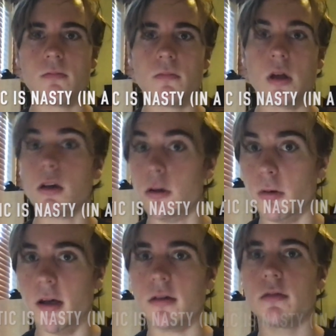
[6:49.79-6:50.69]
In a good
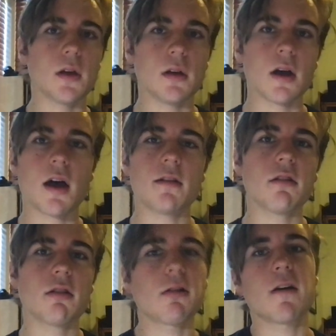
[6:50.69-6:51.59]
way. I
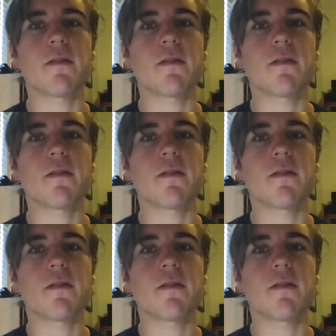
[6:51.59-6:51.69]
just love